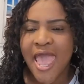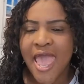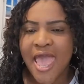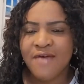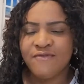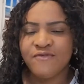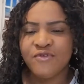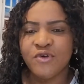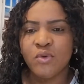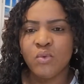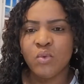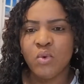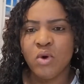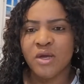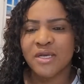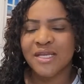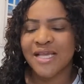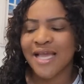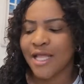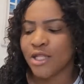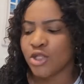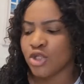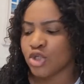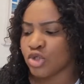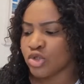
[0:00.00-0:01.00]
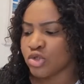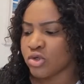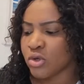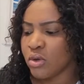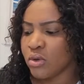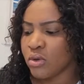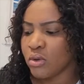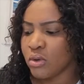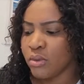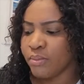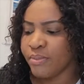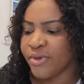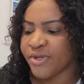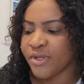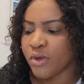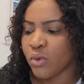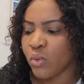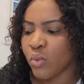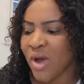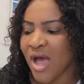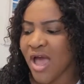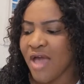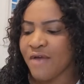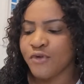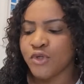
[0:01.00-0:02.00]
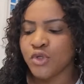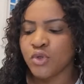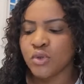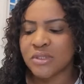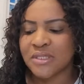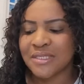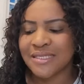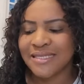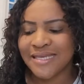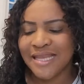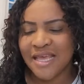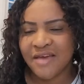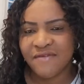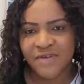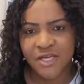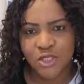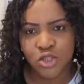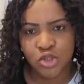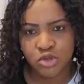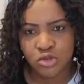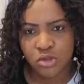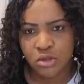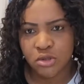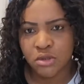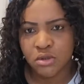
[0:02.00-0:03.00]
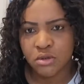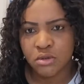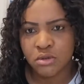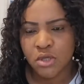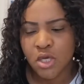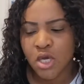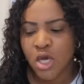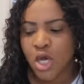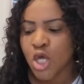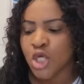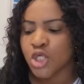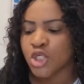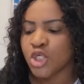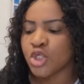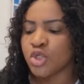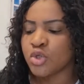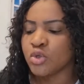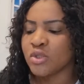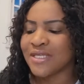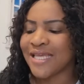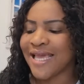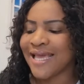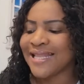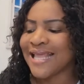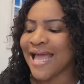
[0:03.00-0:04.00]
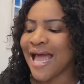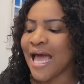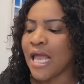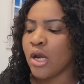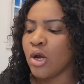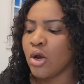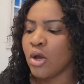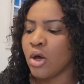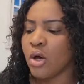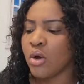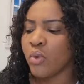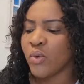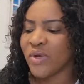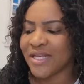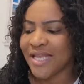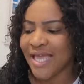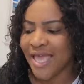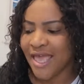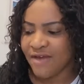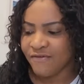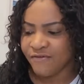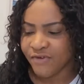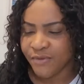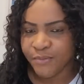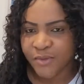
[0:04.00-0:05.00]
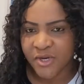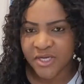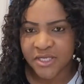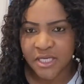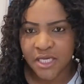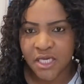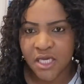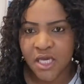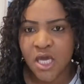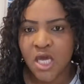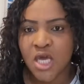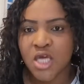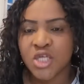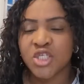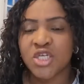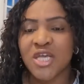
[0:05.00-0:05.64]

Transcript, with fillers: Everyone can struggle, but the wife should never struggle. She should get along with everybody.